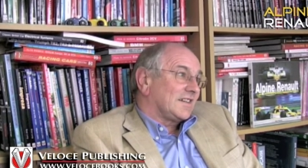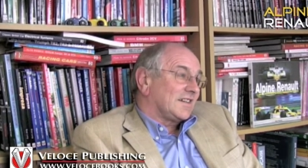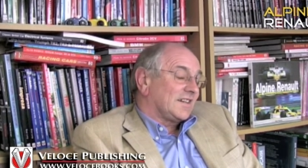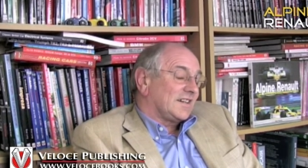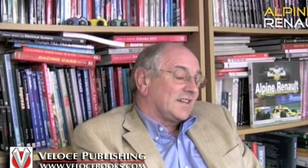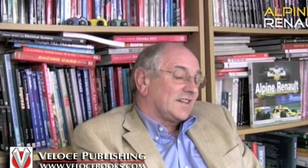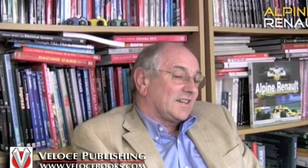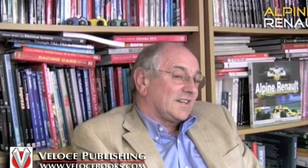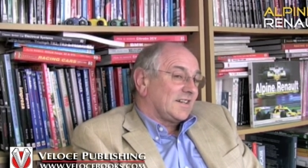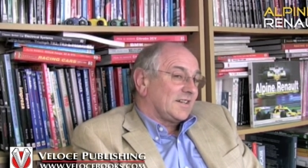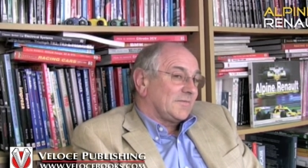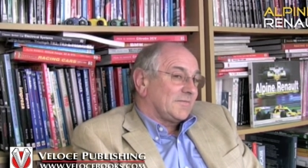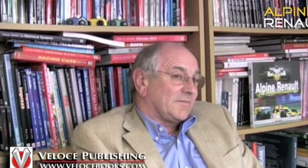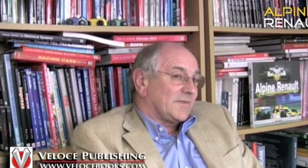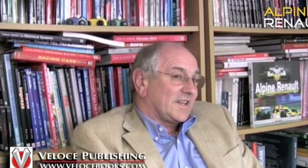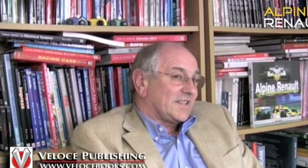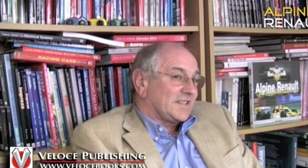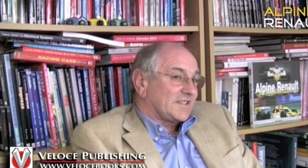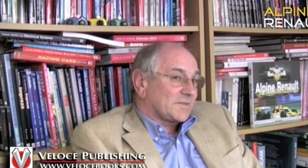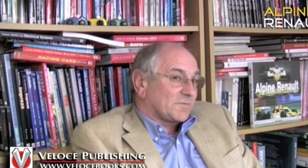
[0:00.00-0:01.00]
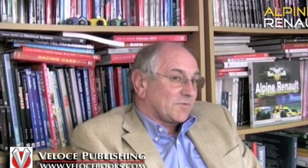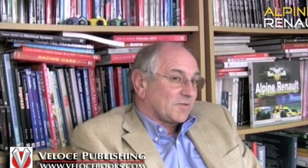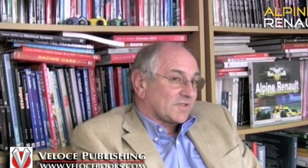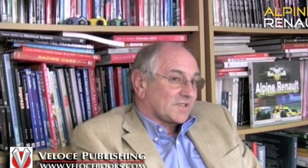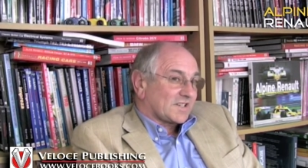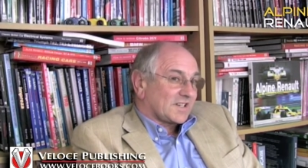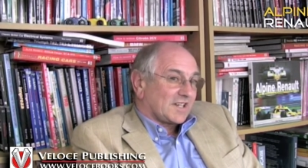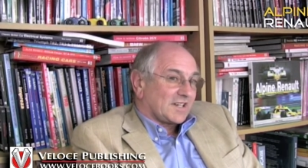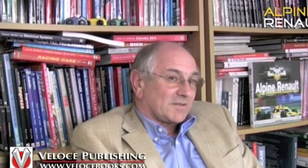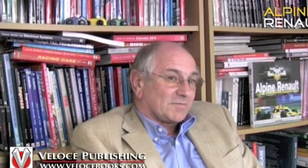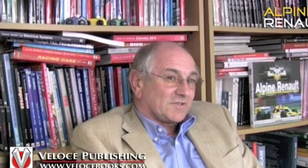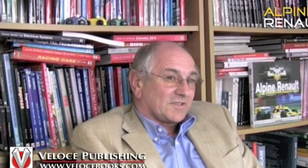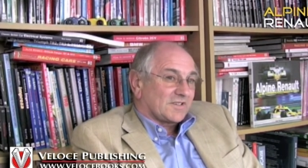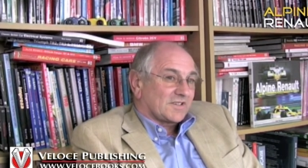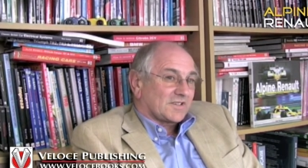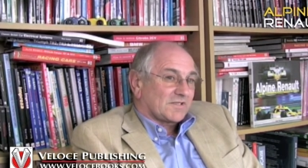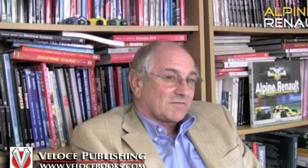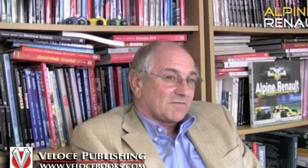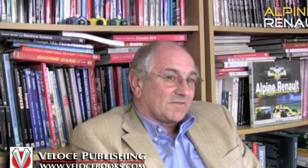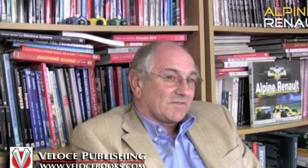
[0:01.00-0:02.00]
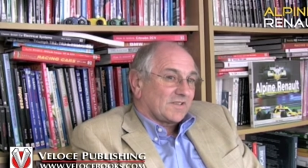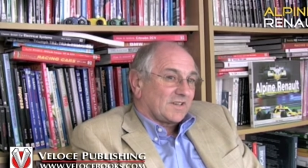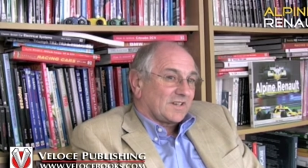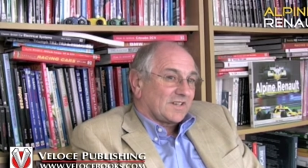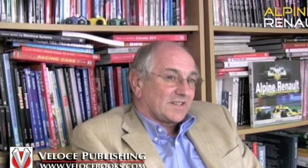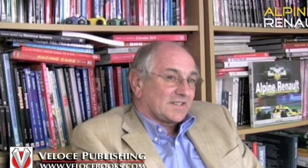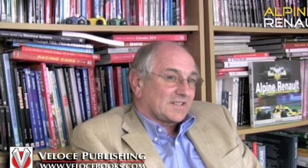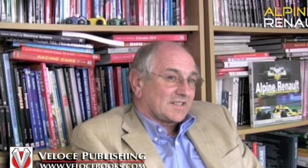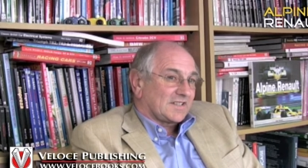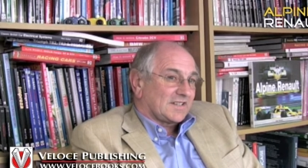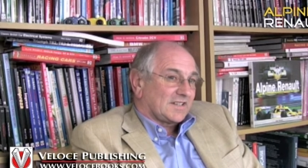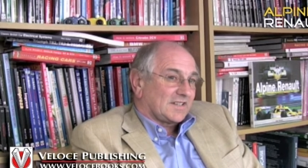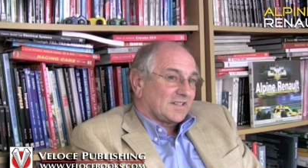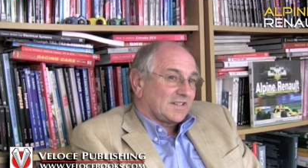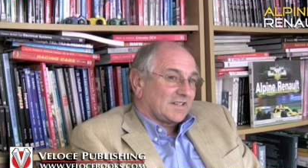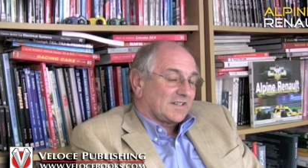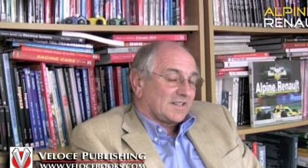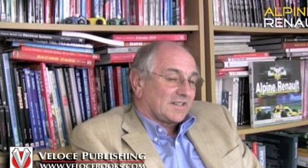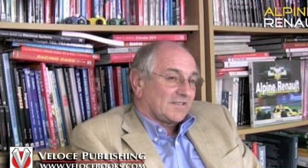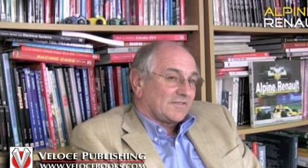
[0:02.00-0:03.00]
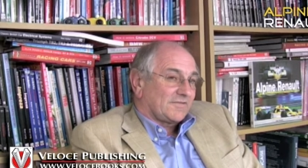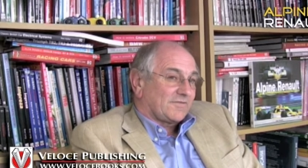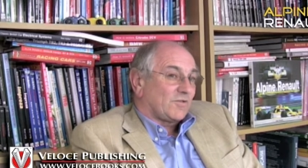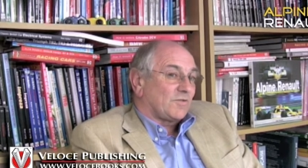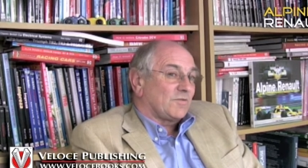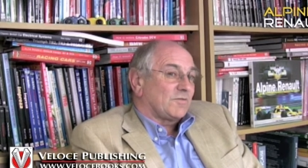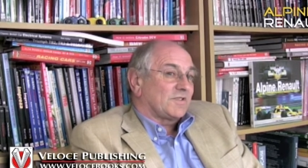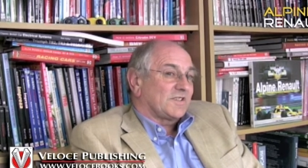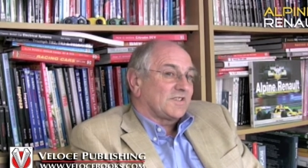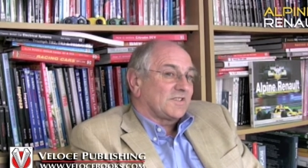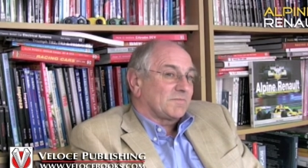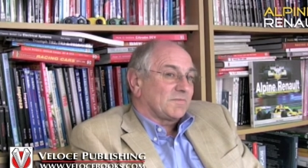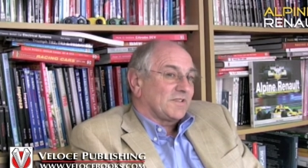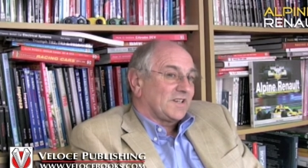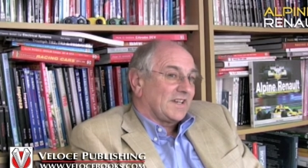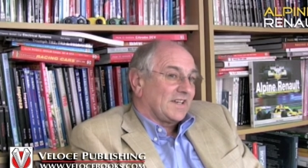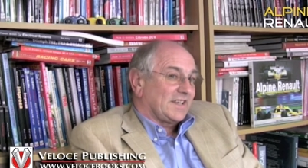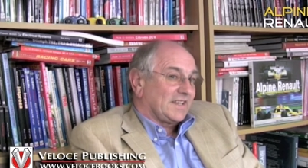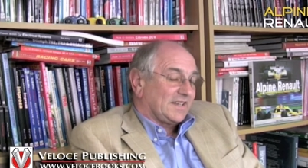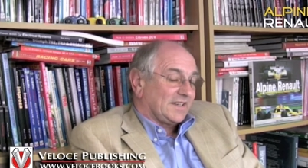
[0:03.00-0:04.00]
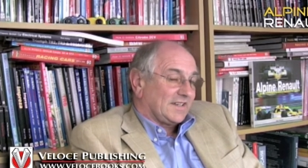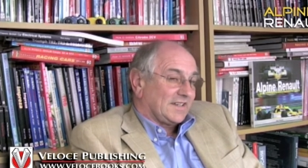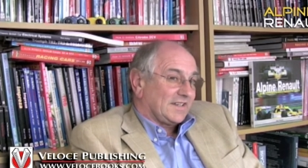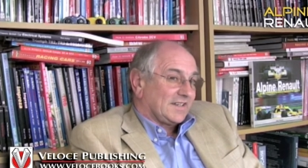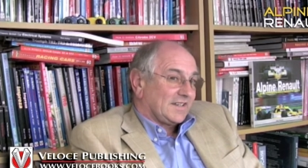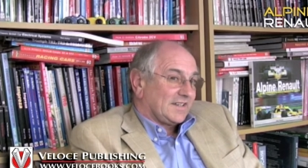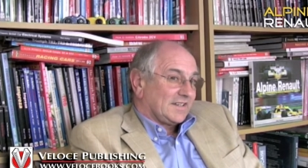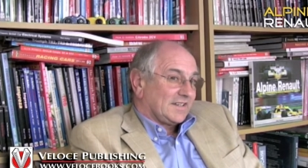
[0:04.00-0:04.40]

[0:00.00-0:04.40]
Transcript: Um, in the sports car books, we've got uh, forwards by uh,